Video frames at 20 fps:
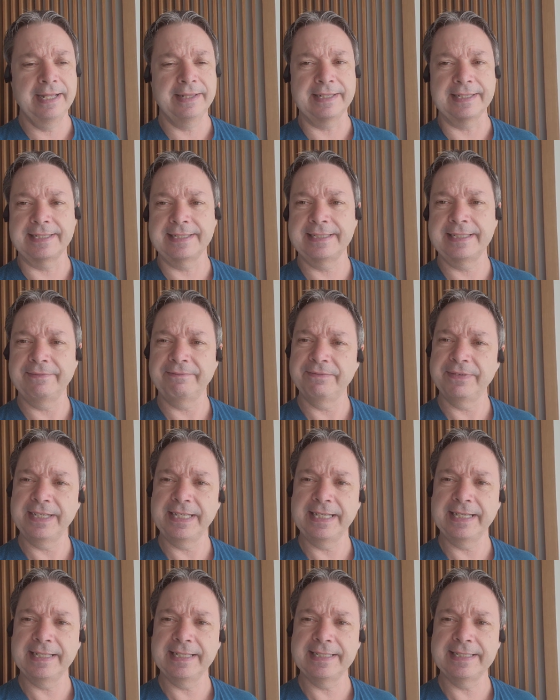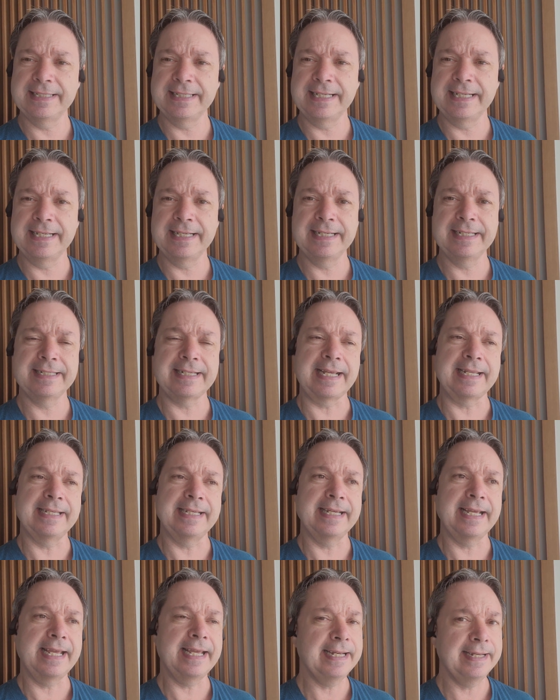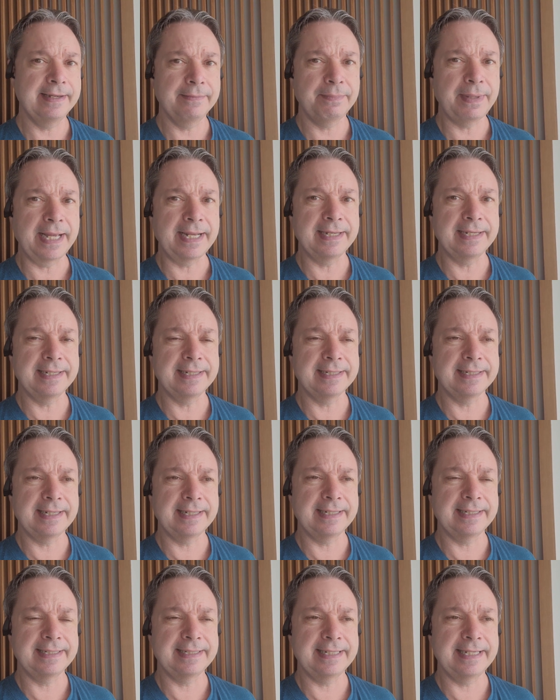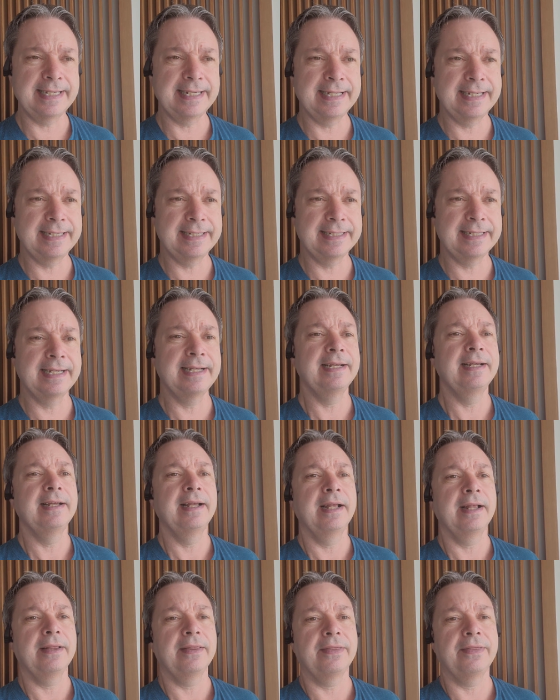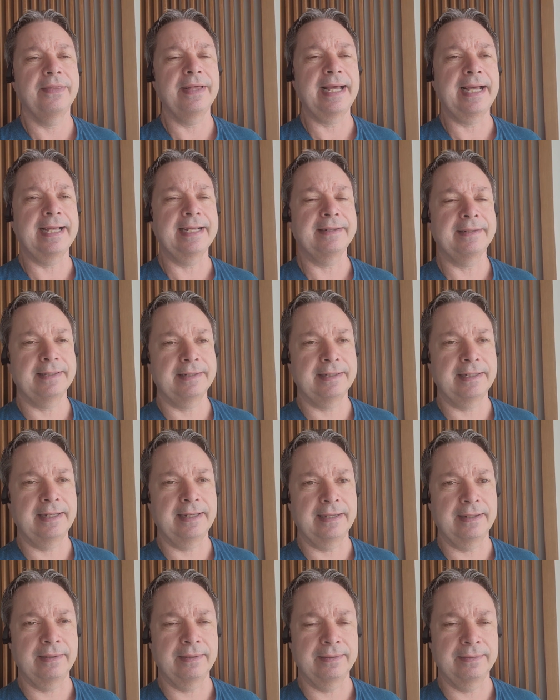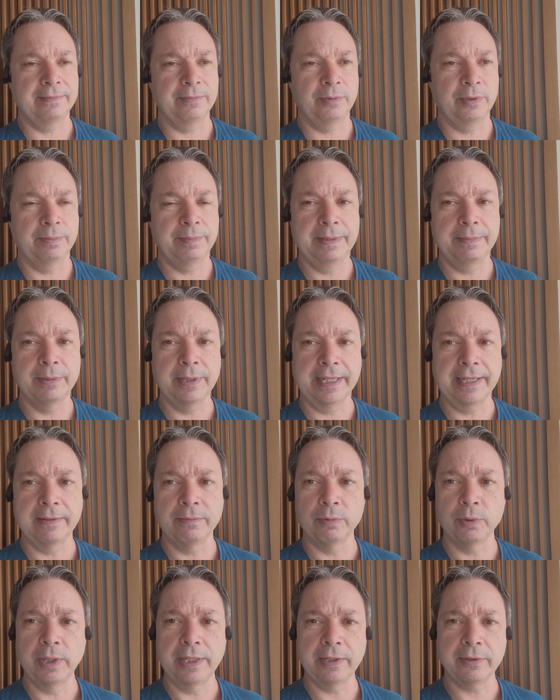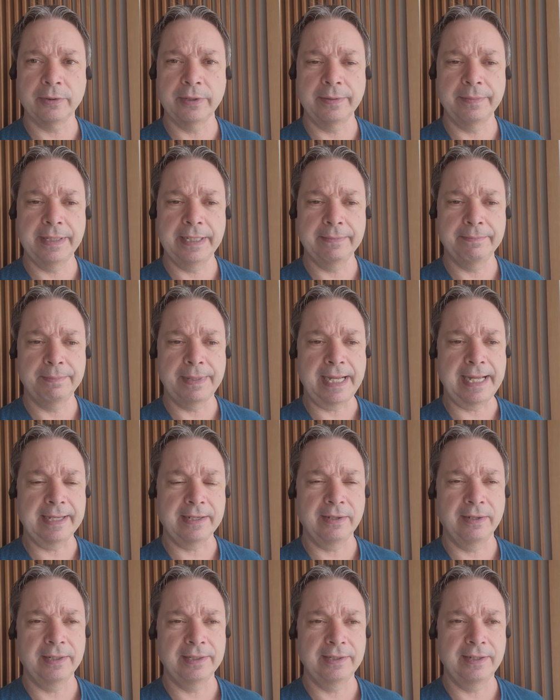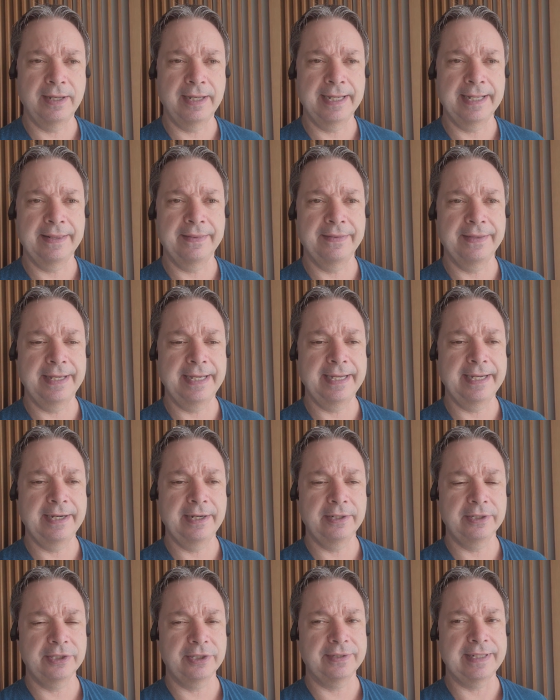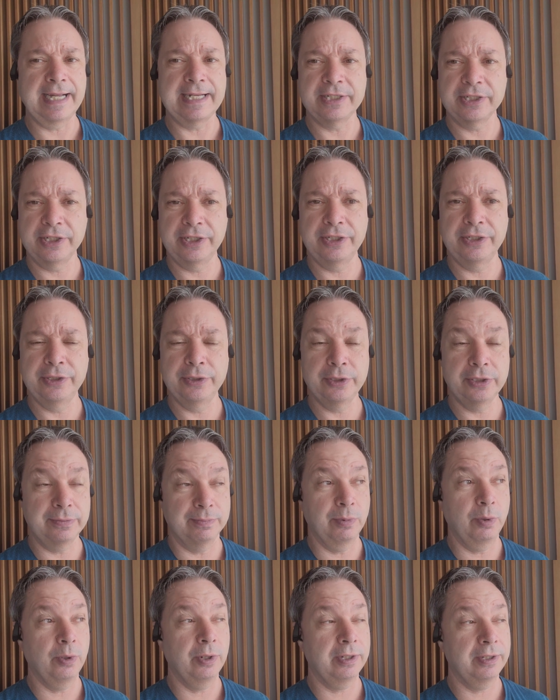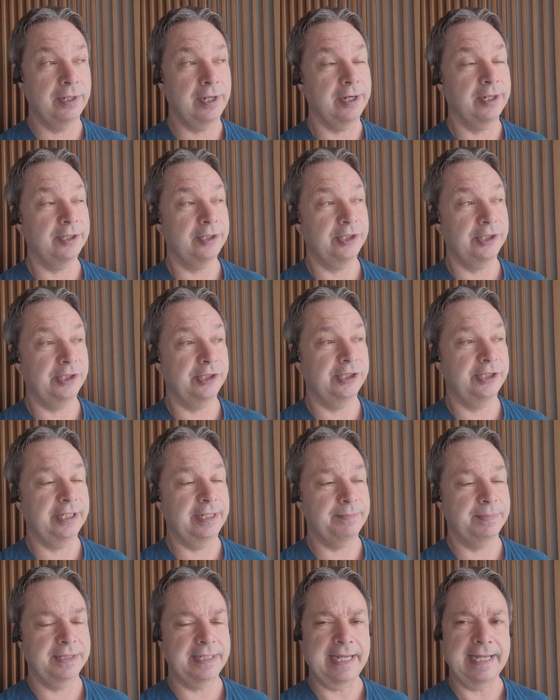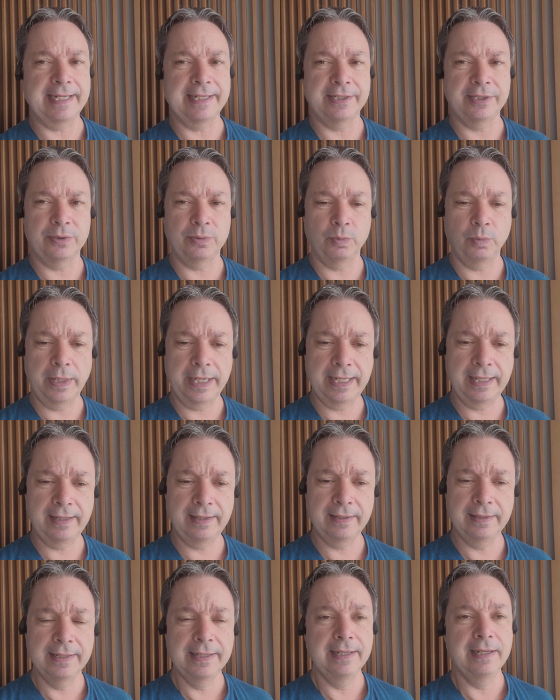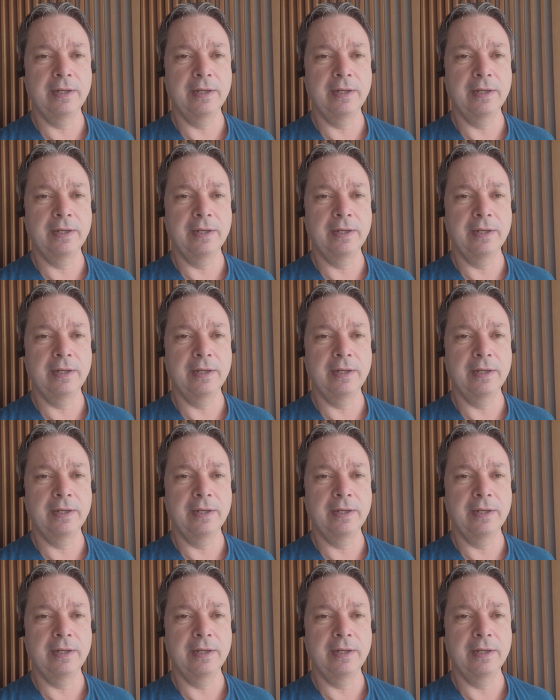The Symphony of the Seas and the Independence of the Seas that uh, will be bringing Royal Caribbean back online there. So that's good news. More larger ships as well.